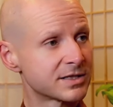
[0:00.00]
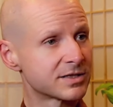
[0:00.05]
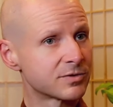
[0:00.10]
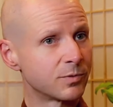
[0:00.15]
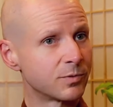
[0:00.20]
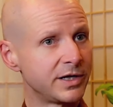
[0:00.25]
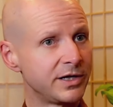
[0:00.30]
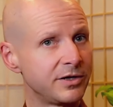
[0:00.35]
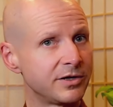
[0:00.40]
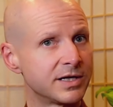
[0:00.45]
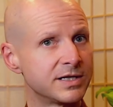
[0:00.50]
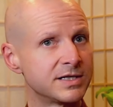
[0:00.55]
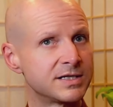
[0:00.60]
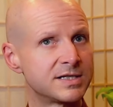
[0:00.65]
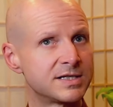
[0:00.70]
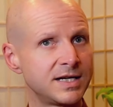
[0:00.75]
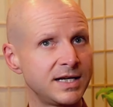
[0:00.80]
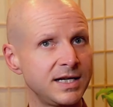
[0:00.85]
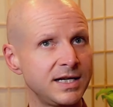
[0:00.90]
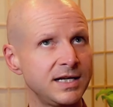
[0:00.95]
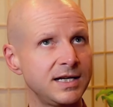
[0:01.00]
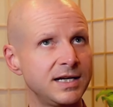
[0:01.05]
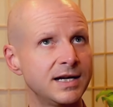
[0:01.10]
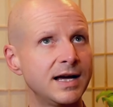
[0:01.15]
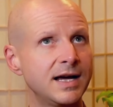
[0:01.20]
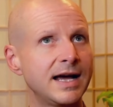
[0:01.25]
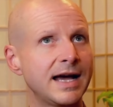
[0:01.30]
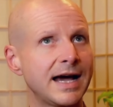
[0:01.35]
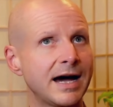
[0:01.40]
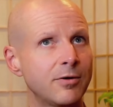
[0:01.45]
where mm. you can
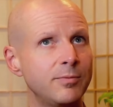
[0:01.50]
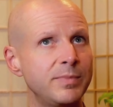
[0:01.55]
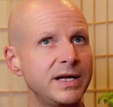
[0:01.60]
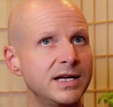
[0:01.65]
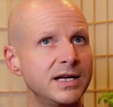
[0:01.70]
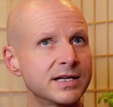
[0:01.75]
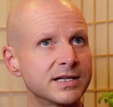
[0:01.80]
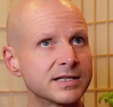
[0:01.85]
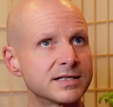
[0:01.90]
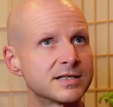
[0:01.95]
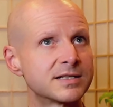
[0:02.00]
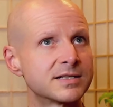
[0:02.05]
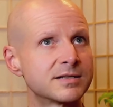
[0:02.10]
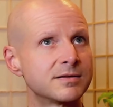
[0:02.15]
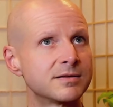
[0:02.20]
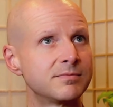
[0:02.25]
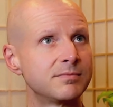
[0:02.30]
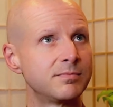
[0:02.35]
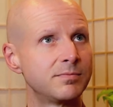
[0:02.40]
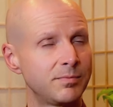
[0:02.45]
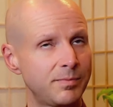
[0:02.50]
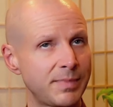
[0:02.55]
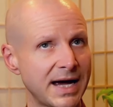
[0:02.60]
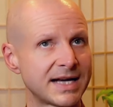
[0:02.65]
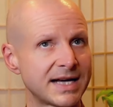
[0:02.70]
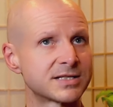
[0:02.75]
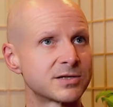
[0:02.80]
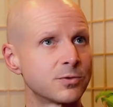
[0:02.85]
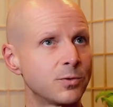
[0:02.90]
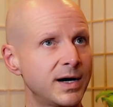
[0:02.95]
see how beings
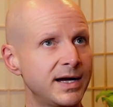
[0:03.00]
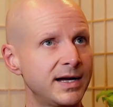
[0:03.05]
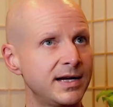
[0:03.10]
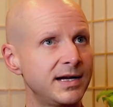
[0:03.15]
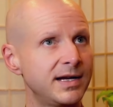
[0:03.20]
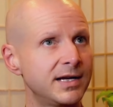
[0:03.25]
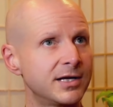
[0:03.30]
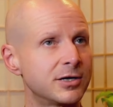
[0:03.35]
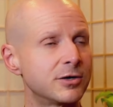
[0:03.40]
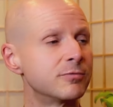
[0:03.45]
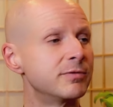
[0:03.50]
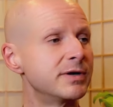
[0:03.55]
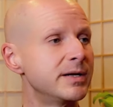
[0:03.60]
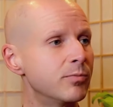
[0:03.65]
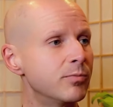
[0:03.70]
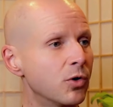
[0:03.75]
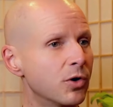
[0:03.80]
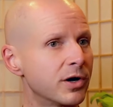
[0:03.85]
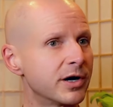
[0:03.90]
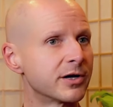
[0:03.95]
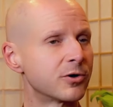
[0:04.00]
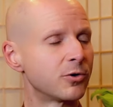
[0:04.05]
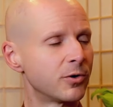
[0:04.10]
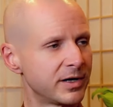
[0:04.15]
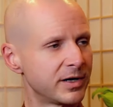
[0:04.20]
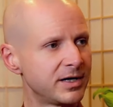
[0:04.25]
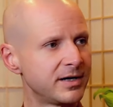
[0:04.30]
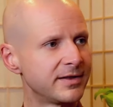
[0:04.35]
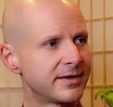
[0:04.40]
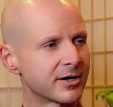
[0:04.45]
pass away and are reborn
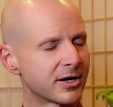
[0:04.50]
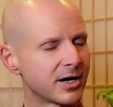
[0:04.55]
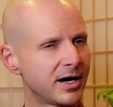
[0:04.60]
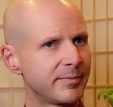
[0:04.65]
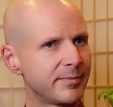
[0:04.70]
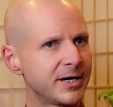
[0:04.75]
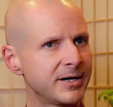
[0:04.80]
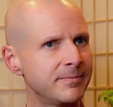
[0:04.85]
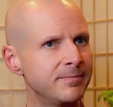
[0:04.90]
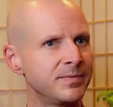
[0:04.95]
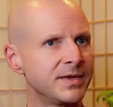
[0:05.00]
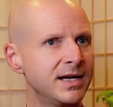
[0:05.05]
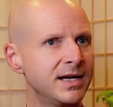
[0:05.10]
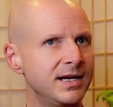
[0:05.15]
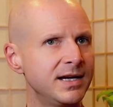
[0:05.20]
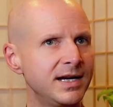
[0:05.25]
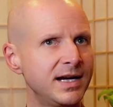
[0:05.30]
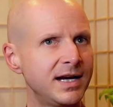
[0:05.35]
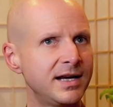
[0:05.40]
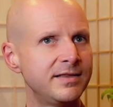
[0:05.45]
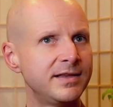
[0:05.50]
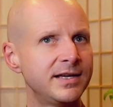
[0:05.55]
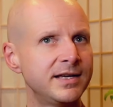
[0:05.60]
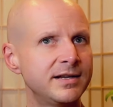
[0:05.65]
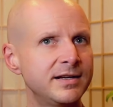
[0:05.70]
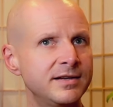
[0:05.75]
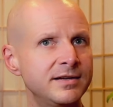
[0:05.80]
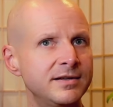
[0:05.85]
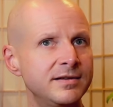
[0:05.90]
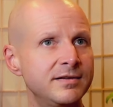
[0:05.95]
according to their karma. And
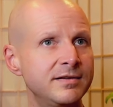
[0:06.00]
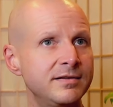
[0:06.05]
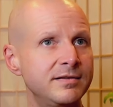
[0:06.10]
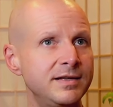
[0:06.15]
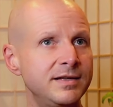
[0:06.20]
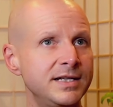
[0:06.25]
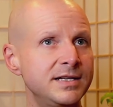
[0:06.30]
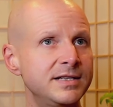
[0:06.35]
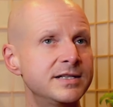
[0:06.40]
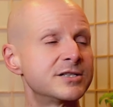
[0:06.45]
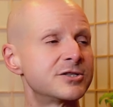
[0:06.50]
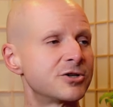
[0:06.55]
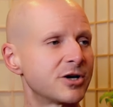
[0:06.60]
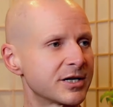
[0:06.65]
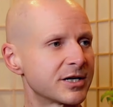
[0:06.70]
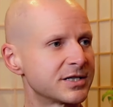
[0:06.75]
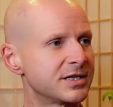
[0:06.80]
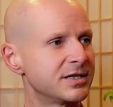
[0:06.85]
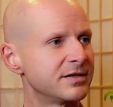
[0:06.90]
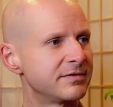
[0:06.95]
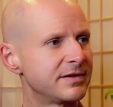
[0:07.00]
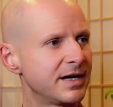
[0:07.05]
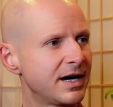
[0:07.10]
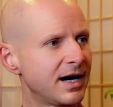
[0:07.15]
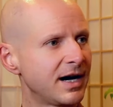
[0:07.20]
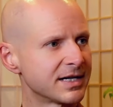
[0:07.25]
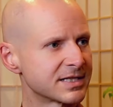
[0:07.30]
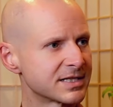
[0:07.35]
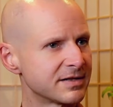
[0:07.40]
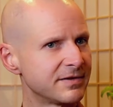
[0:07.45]
then the destruction of the
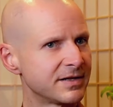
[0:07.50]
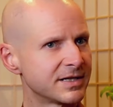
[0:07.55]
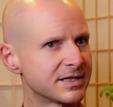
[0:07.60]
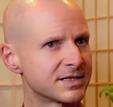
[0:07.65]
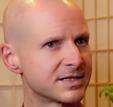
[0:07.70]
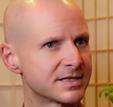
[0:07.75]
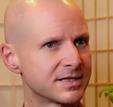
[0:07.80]
asavas,